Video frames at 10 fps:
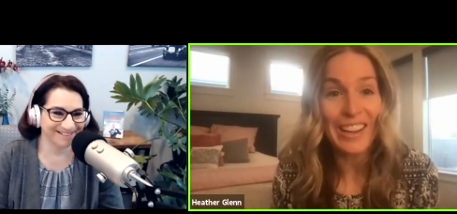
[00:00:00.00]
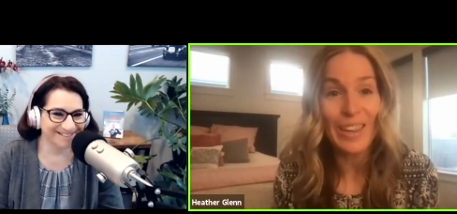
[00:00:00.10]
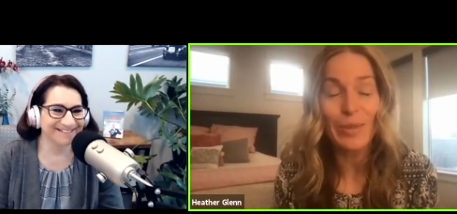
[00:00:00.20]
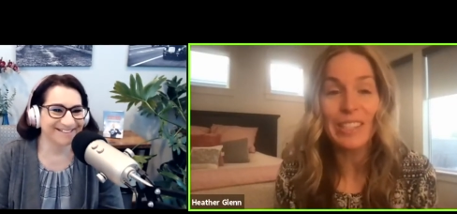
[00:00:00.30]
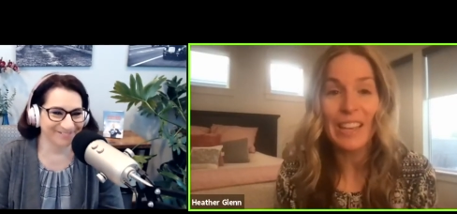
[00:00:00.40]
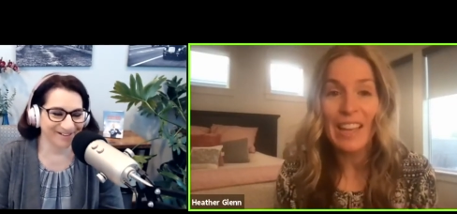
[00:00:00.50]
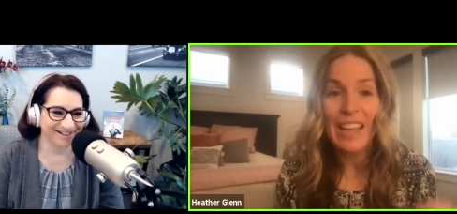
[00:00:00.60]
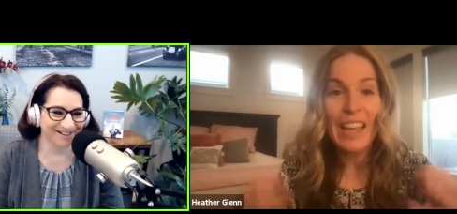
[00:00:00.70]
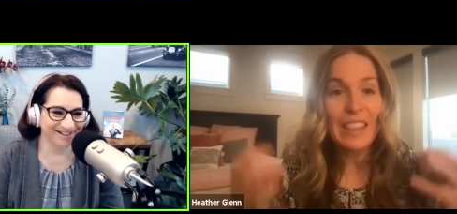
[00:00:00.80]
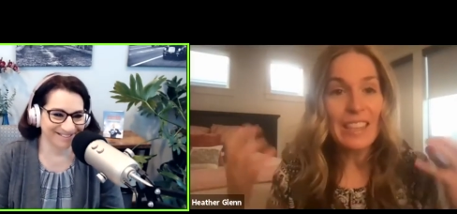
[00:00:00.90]
Speaker 1: It was
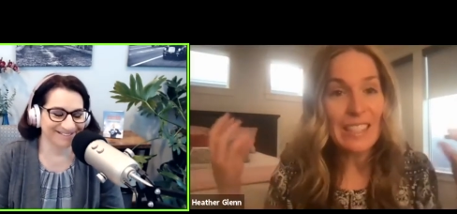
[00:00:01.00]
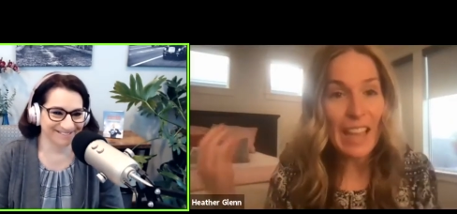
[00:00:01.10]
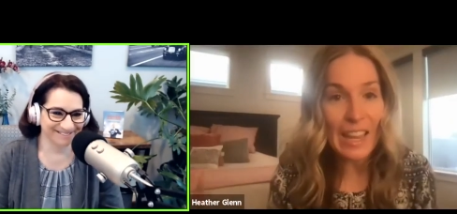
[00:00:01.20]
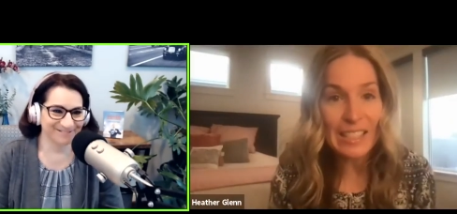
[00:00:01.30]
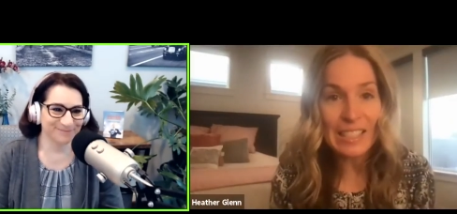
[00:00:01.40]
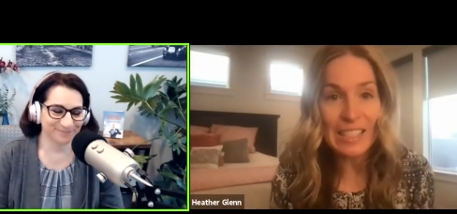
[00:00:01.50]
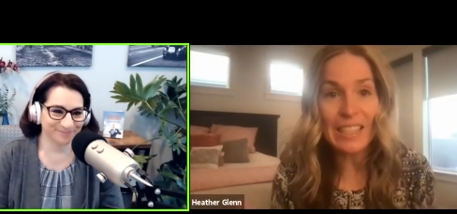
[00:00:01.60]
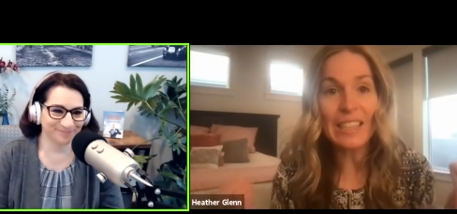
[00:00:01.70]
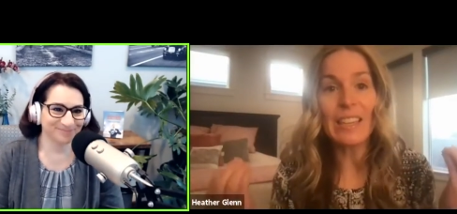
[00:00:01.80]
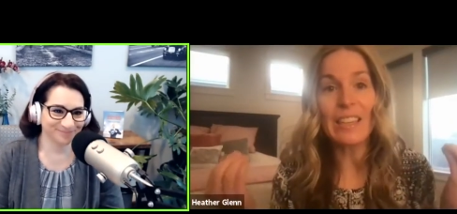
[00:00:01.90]
this
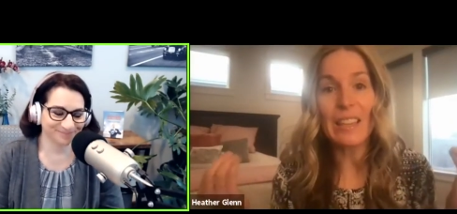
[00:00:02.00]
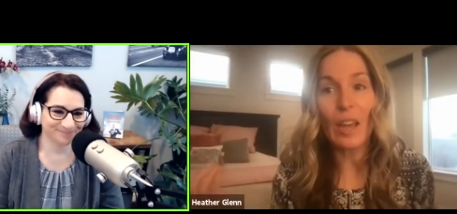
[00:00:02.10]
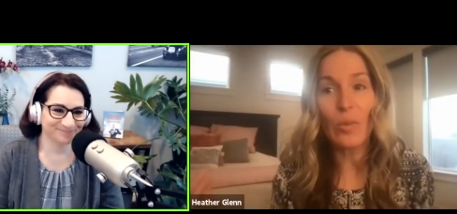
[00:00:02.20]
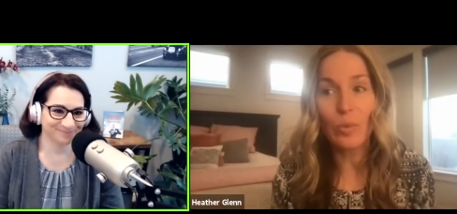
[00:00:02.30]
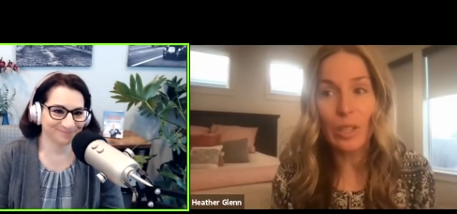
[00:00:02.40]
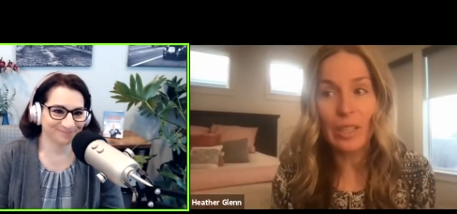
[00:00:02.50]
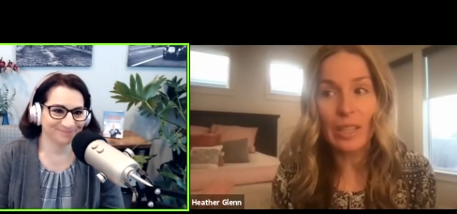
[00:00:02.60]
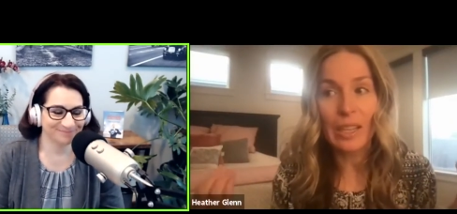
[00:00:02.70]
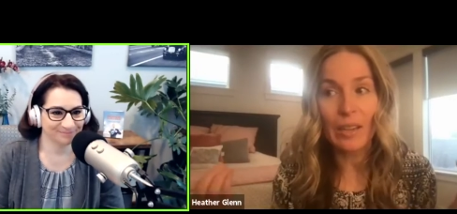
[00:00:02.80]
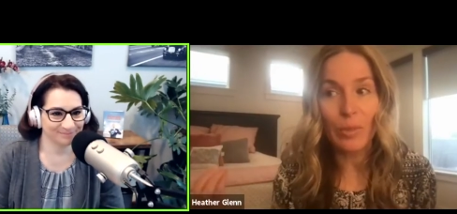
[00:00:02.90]
idea that
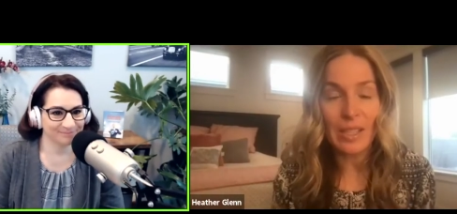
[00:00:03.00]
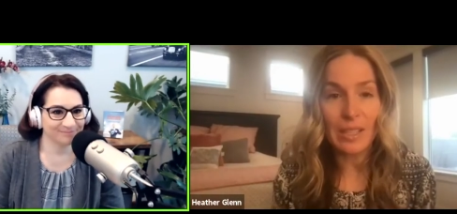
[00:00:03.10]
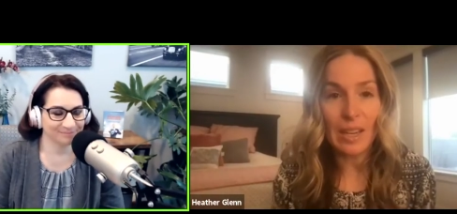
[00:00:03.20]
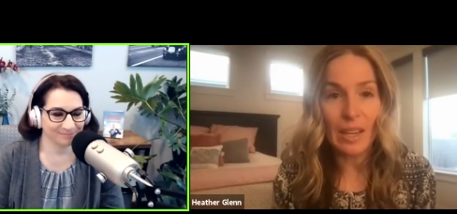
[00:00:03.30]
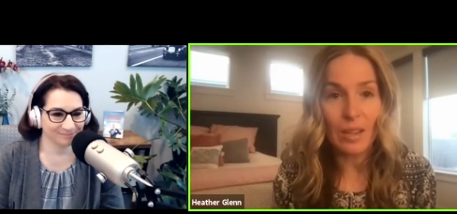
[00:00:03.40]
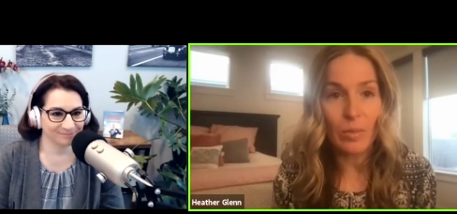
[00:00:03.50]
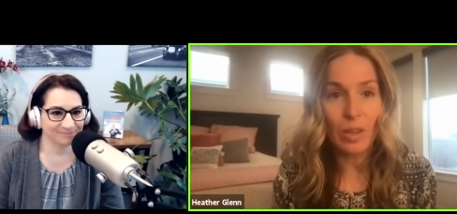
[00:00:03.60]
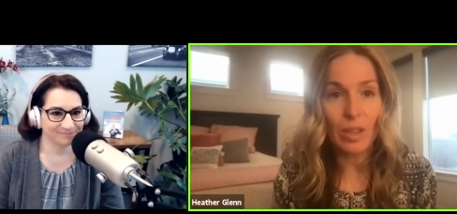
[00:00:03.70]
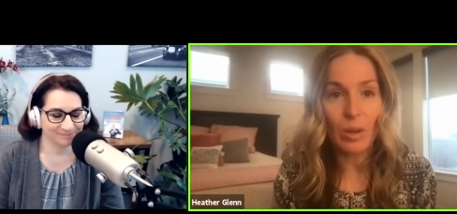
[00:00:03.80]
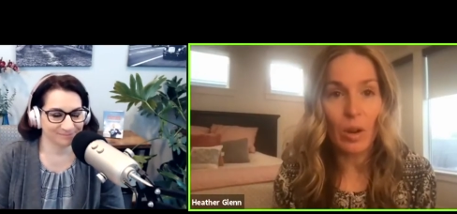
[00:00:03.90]
really resonated
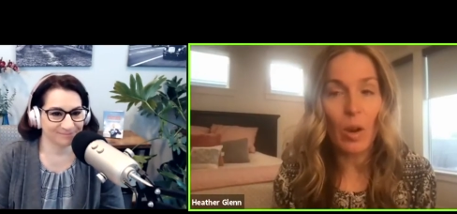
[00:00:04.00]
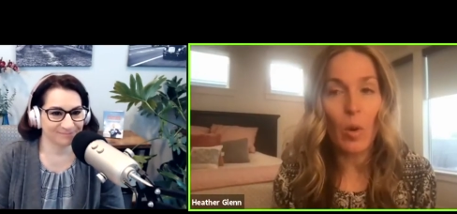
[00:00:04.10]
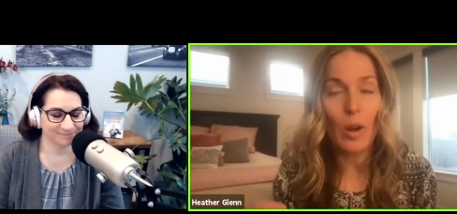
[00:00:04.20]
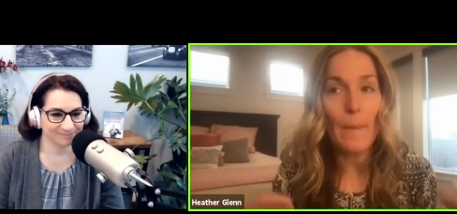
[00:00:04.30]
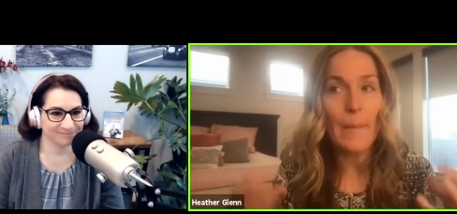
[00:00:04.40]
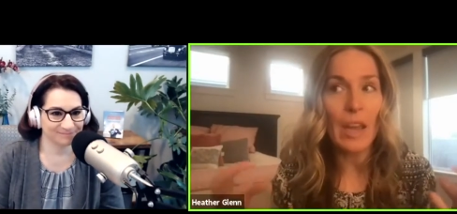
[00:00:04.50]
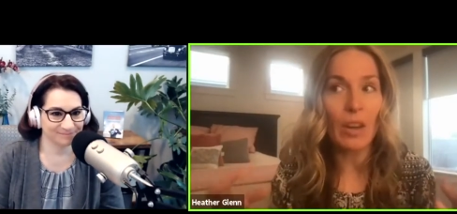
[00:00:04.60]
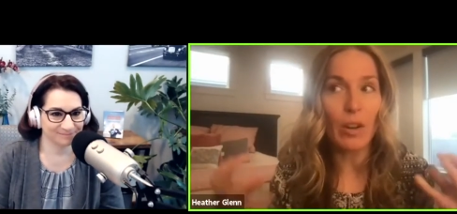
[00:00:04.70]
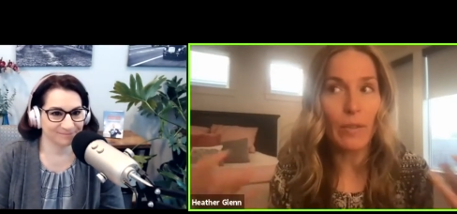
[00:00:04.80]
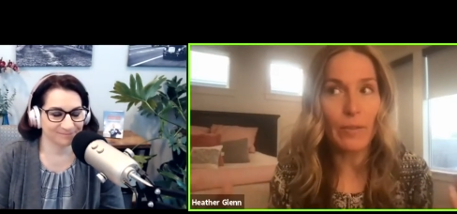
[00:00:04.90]
with her, or it made
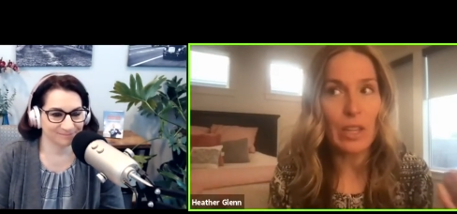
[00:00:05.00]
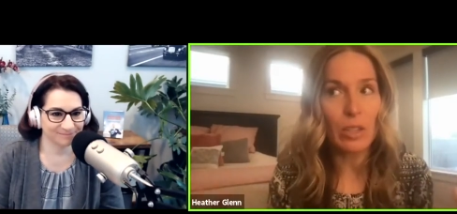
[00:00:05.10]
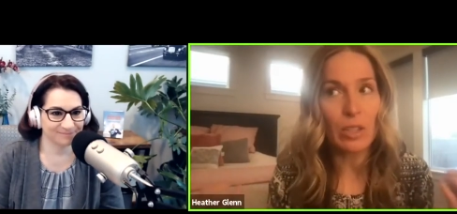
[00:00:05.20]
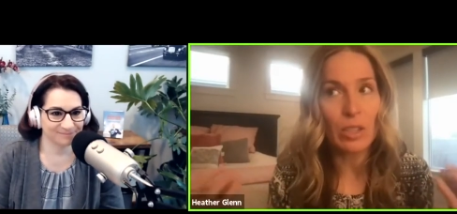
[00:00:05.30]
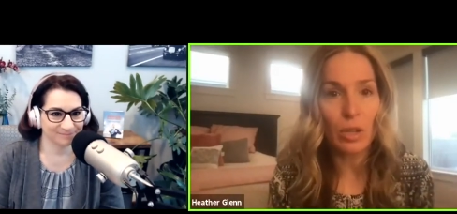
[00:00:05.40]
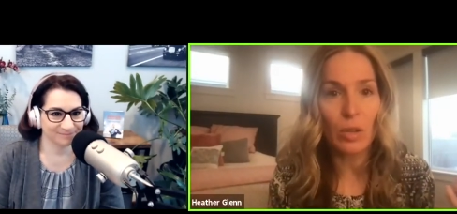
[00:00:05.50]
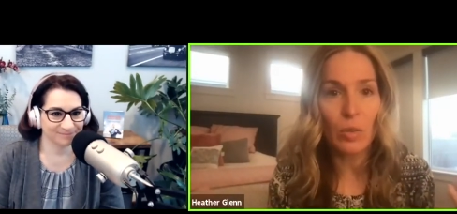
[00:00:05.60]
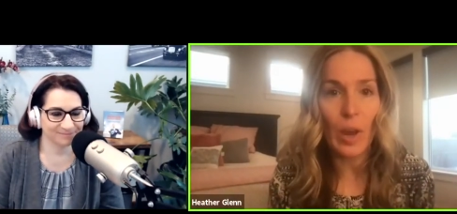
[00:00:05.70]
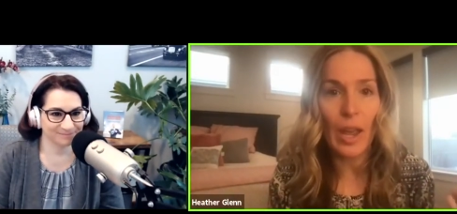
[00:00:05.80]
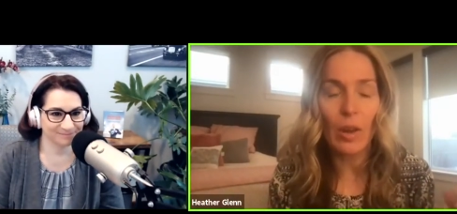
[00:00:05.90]
her feel a certain
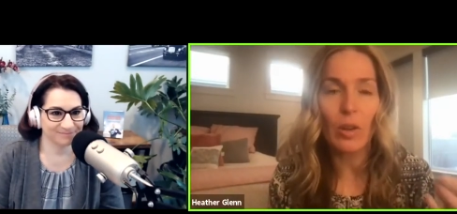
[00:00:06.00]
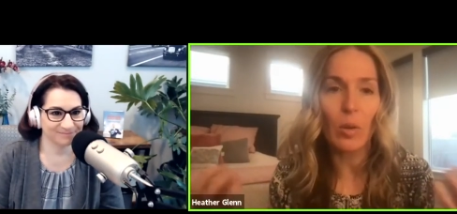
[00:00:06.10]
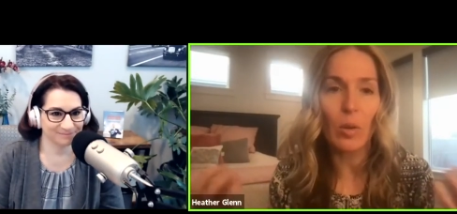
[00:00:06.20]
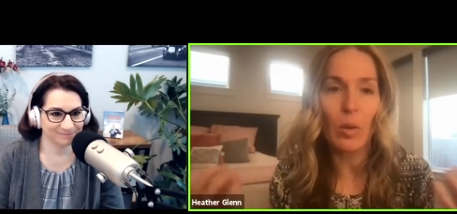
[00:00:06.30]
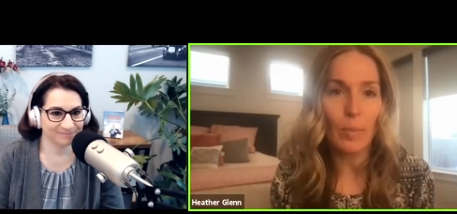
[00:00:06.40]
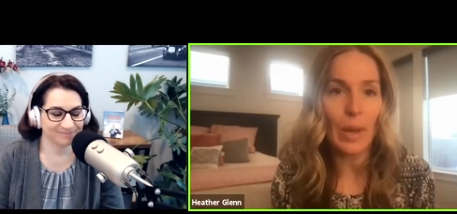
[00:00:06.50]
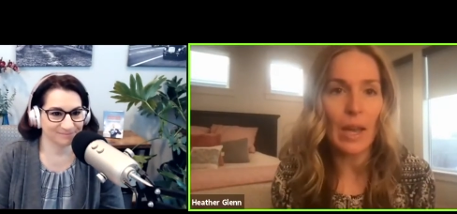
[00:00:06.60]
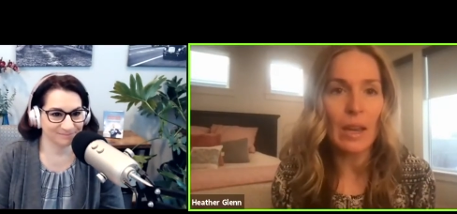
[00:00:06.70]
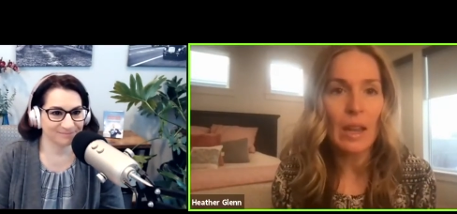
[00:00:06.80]
way, but